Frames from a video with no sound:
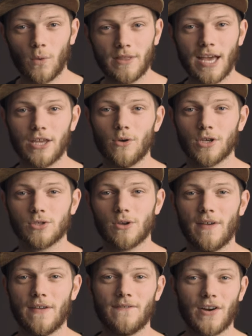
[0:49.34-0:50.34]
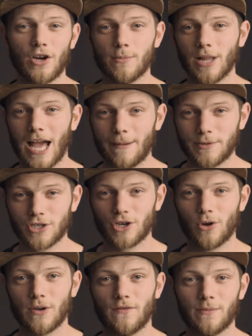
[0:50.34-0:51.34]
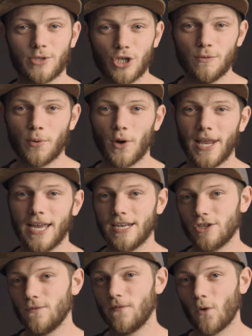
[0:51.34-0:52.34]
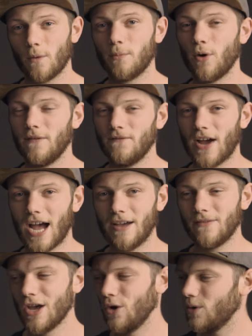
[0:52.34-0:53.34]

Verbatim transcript: With that, you also have a variable aperture going from 2.8 to 4.5,